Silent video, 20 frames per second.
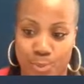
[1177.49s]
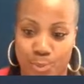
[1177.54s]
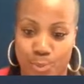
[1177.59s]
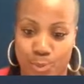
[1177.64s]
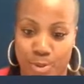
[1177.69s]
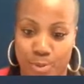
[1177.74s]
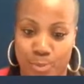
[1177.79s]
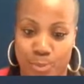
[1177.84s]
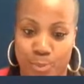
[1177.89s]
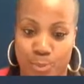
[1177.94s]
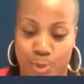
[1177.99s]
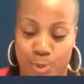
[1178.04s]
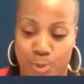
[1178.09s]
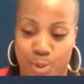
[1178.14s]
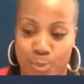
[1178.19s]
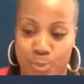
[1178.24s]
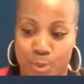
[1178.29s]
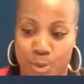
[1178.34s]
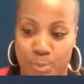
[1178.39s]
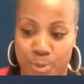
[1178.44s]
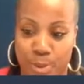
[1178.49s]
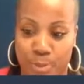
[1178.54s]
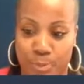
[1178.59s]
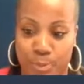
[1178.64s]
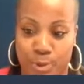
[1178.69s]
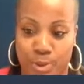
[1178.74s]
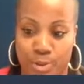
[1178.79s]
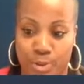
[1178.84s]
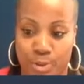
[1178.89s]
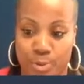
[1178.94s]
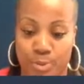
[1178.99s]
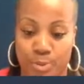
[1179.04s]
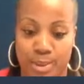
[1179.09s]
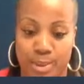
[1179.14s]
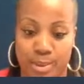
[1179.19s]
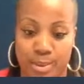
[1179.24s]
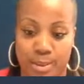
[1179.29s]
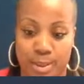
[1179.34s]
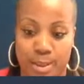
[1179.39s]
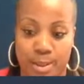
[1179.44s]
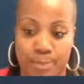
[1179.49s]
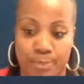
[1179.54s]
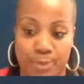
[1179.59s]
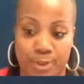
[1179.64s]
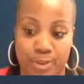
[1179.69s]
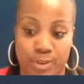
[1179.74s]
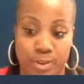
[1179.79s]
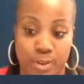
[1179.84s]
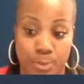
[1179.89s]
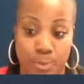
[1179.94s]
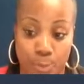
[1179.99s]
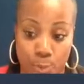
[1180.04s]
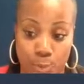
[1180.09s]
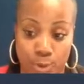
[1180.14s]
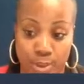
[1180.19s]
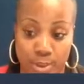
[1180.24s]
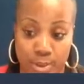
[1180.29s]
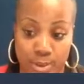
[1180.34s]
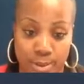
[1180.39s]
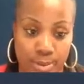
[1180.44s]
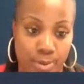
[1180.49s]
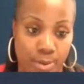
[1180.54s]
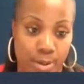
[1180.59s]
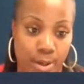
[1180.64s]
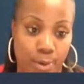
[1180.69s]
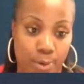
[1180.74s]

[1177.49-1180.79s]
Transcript: what we want people to know is the support is here.